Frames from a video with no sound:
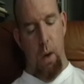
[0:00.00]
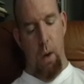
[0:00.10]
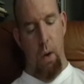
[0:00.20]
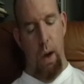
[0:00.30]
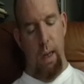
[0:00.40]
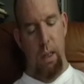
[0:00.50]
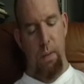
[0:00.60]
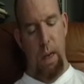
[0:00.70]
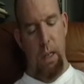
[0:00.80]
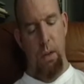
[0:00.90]
or who has
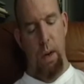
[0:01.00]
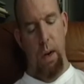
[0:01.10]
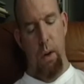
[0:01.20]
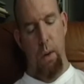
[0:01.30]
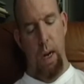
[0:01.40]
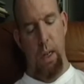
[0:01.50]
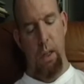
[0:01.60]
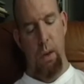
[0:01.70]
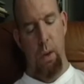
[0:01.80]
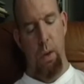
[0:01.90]
festering or running
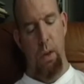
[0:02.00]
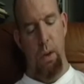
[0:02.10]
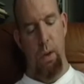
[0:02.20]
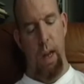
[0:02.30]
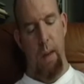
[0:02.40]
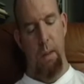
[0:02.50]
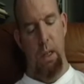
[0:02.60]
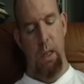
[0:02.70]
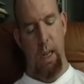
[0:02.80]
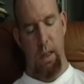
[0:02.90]
sores or
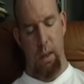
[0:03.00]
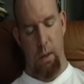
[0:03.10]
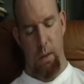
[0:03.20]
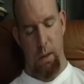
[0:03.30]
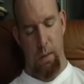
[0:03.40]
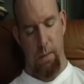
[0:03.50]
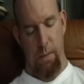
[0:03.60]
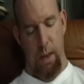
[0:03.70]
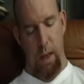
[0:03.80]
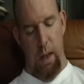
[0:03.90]
damaged testicles.
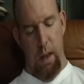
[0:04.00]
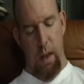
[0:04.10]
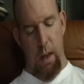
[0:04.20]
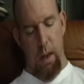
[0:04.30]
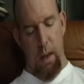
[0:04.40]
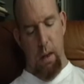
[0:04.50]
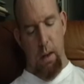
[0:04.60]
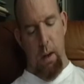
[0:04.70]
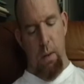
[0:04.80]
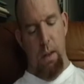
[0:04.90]

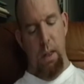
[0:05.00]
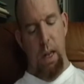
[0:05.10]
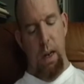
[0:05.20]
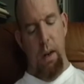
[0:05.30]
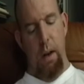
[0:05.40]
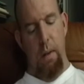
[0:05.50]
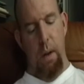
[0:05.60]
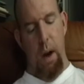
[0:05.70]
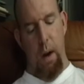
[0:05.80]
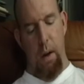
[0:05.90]
No descendant of
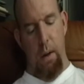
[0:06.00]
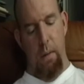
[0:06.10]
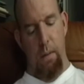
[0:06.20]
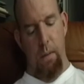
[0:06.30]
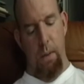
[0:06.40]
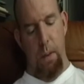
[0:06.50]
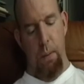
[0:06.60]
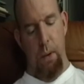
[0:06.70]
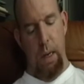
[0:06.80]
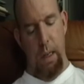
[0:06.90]
Aaron, the
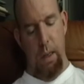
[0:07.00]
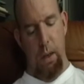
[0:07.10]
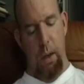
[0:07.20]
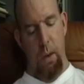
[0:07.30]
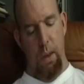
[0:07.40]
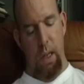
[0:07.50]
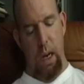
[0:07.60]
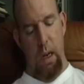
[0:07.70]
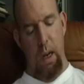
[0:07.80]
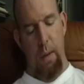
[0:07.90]
priest, who has
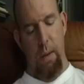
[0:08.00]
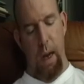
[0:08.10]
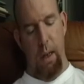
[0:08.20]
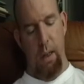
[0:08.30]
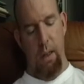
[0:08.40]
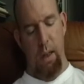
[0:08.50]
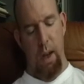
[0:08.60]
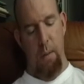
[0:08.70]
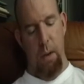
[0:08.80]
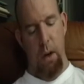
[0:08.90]
any defect is to
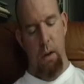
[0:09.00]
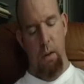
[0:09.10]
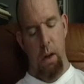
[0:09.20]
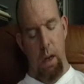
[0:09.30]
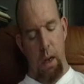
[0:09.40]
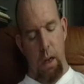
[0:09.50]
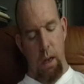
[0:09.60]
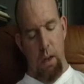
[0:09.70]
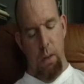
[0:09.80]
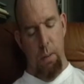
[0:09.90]
come near
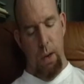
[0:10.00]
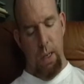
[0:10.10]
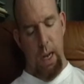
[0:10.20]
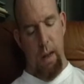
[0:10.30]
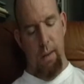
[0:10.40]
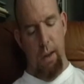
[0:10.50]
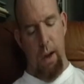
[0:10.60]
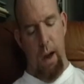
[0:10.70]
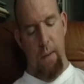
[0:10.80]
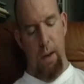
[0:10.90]
to present the
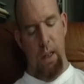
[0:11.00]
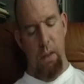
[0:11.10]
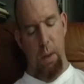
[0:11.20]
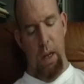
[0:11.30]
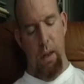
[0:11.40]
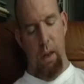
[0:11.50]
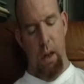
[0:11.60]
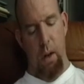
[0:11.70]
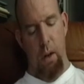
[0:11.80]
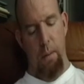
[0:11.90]
offerings made to the
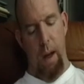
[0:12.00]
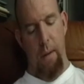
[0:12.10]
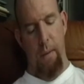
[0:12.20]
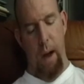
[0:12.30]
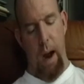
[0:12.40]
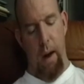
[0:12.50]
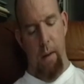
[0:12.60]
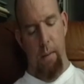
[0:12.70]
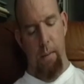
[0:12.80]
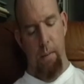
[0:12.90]
Lord by fire.